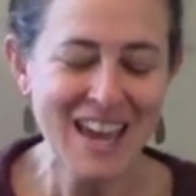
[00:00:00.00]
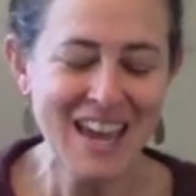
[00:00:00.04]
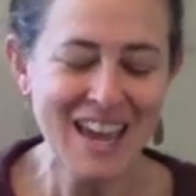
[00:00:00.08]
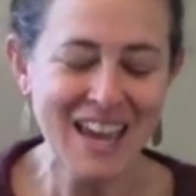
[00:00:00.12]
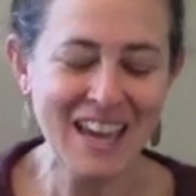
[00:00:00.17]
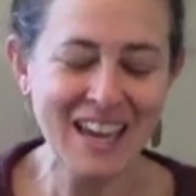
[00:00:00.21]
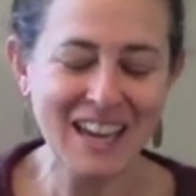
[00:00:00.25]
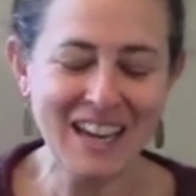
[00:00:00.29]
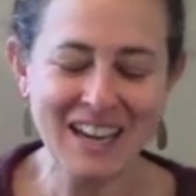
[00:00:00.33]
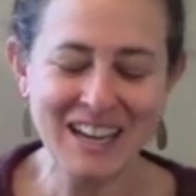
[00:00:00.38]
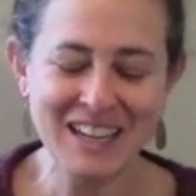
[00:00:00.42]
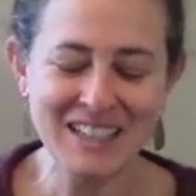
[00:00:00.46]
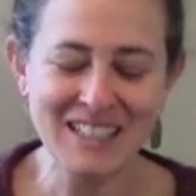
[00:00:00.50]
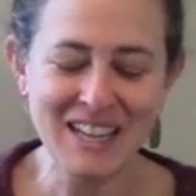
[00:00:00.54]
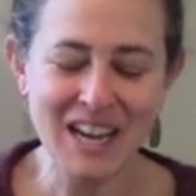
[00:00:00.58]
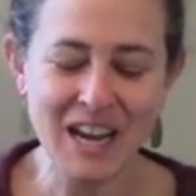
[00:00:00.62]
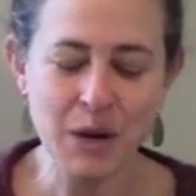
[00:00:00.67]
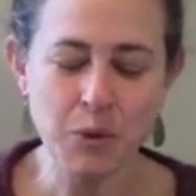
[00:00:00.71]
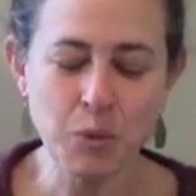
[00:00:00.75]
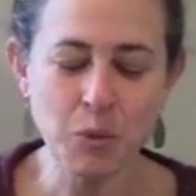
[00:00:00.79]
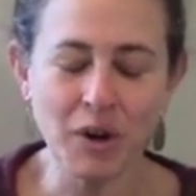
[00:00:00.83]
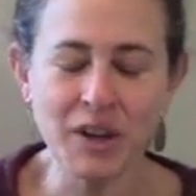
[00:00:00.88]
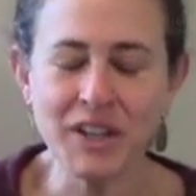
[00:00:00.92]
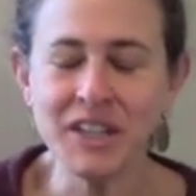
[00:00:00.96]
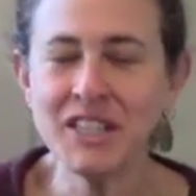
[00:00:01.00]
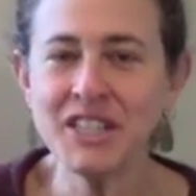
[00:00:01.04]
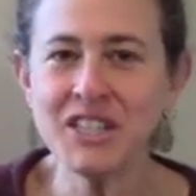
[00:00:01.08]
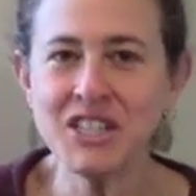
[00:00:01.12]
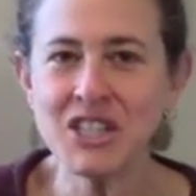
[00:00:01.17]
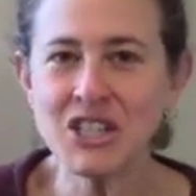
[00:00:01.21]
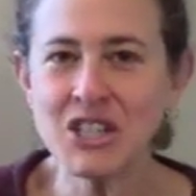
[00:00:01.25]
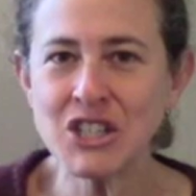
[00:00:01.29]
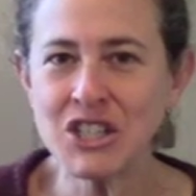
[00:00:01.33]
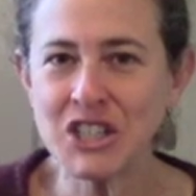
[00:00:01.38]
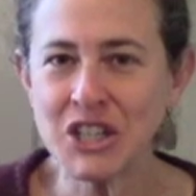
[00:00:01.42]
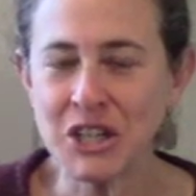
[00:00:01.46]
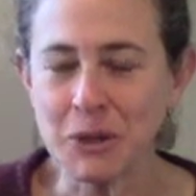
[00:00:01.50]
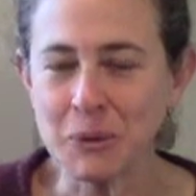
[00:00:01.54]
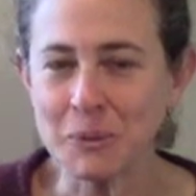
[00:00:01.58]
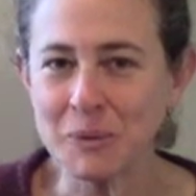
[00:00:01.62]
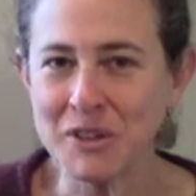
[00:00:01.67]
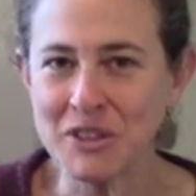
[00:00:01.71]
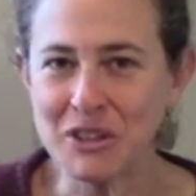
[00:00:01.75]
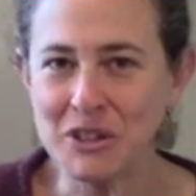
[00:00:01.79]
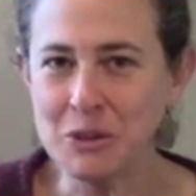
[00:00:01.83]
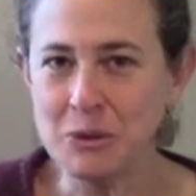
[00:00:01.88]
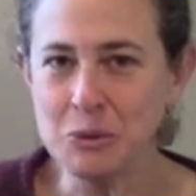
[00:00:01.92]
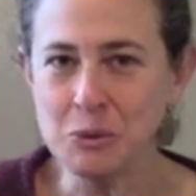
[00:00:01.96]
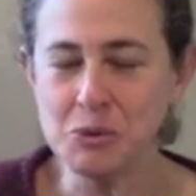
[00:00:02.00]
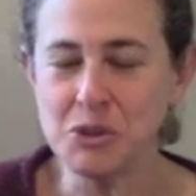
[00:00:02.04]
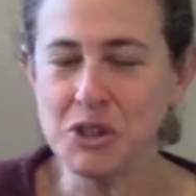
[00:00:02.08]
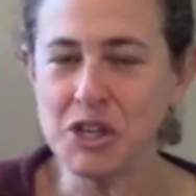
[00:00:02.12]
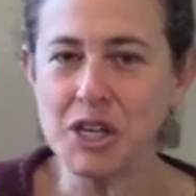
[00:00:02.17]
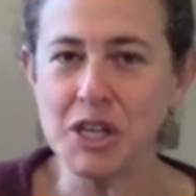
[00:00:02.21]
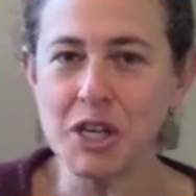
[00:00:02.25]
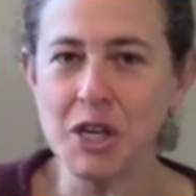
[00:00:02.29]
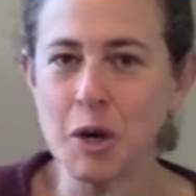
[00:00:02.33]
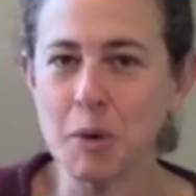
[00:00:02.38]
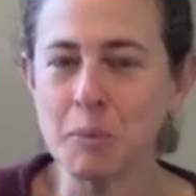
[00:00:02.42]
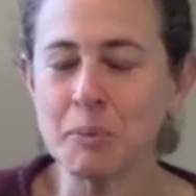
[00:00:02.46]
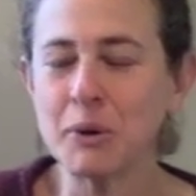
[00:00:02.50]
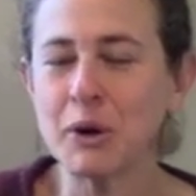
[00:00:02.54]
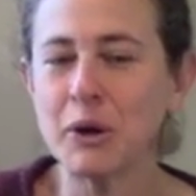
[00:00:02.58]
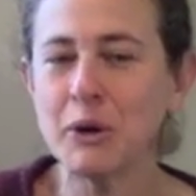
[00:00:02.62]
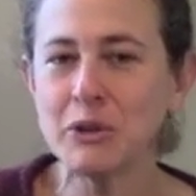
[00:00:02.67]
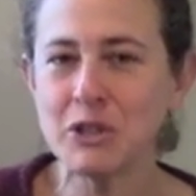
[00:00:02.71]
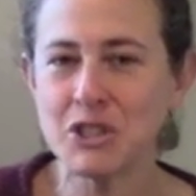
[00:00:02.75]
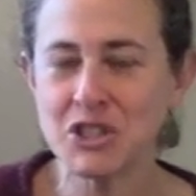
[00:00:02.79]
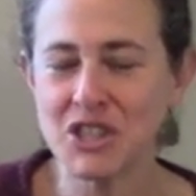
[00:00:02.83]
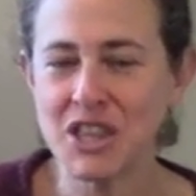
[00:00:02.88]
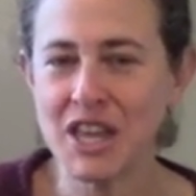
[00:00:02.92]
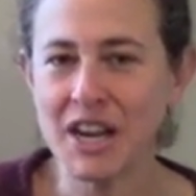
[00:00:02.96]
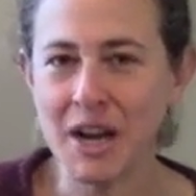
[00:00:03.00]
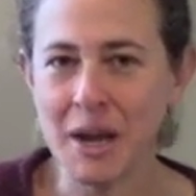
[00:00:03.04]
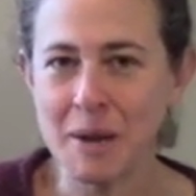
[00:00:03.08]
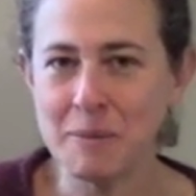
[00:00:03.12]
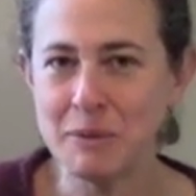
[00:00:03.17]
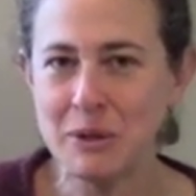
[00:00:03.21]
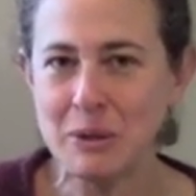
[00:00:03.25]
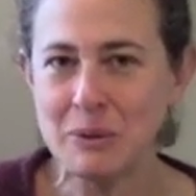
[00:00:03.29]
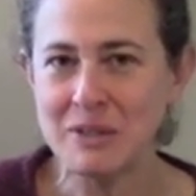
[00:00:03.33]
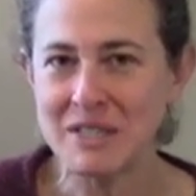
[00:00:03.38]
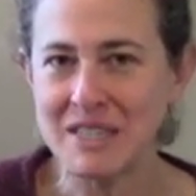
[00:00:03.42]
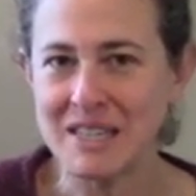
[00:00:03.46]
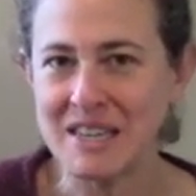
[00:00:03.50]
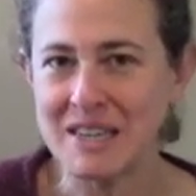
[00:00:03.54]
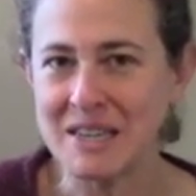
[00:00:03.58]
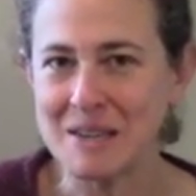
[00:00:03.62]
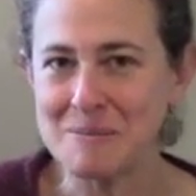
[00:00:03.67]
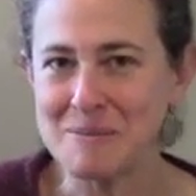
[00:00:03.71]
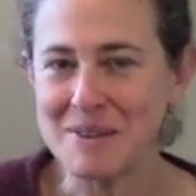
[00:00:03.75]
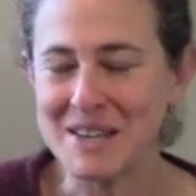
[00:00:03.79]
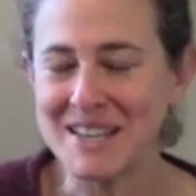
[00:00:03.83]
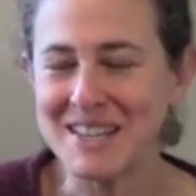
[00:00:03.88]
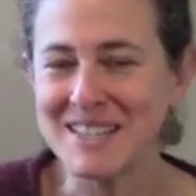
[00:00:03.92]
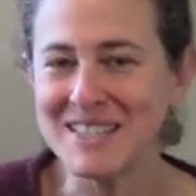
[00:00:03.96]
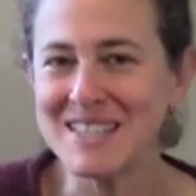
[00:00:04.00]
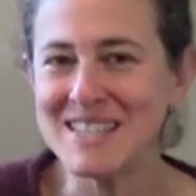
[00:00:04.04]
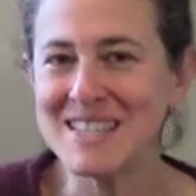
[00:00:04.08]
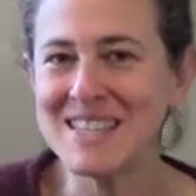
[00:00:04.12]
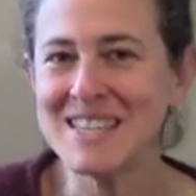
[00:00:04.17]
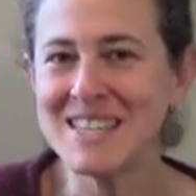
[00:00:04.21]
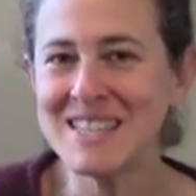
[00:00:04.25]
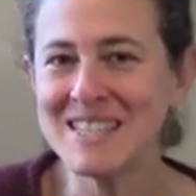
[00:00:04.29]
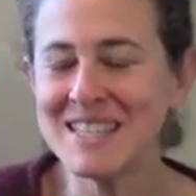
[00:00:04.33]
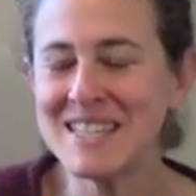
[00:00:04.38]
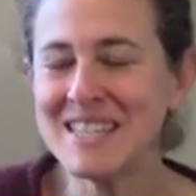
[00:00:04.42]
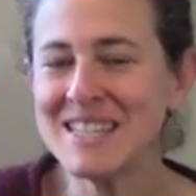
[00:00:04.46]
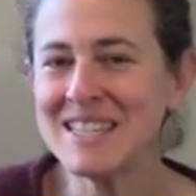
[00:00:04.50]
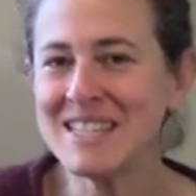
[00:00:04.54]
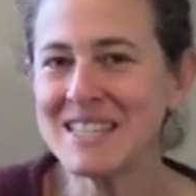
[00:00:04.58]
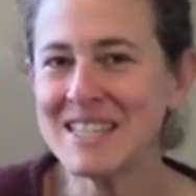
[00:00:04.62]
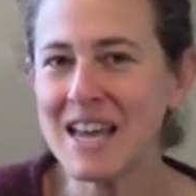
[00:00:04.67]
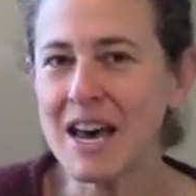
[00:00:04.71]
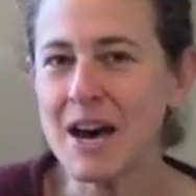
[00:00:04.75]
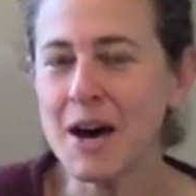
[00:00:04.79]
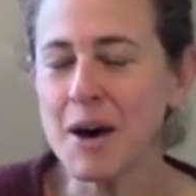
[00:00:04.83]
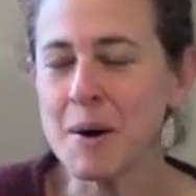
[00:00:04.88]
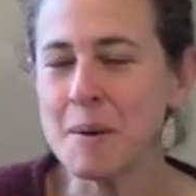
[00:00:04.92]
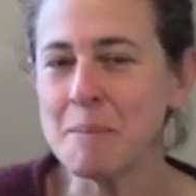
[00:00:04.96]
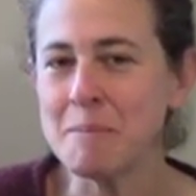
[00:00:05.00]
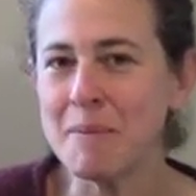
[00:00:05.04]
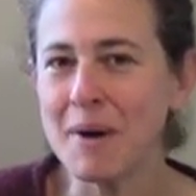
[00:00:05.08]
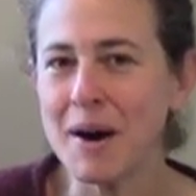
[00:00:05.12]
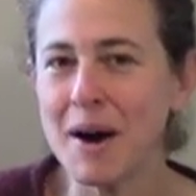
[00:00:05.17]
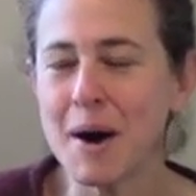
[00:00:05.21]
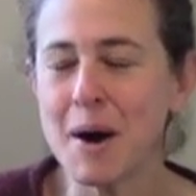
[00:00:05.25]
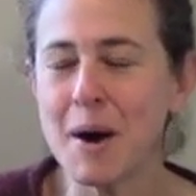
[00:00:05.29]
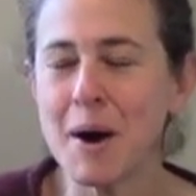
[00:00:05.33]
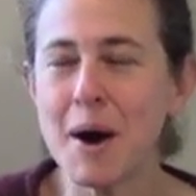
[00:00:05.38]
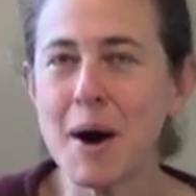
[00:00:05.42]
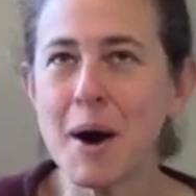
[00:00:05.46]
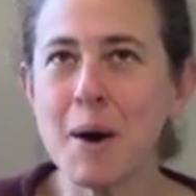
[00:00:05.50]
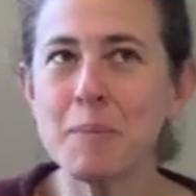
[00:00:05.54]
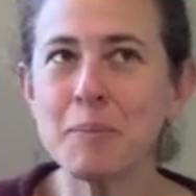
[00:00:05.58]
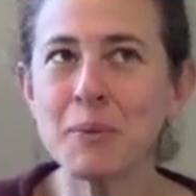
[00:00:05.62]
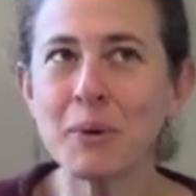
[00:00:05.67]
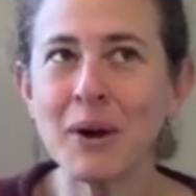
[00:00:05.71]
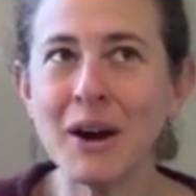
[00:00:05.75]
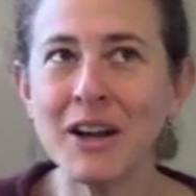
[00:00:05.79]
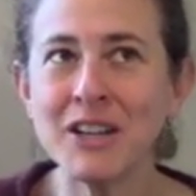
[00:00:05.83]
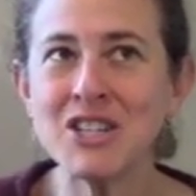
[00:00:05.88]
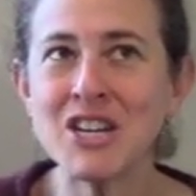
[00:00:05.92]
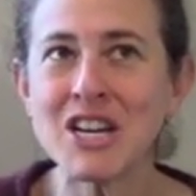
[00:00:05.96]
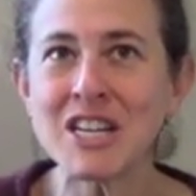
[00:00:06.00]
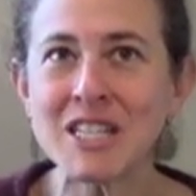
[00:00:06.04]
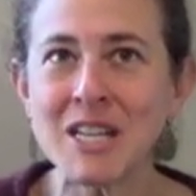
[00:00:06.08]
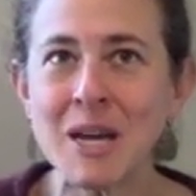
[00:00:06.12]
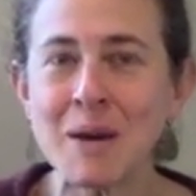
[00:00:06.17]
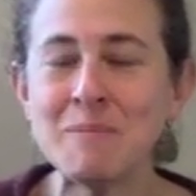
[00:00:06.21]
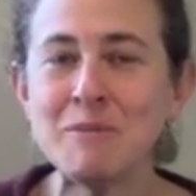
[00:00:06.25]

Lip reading: And I wanted to share with you the approach that I'm using because this is a project I'm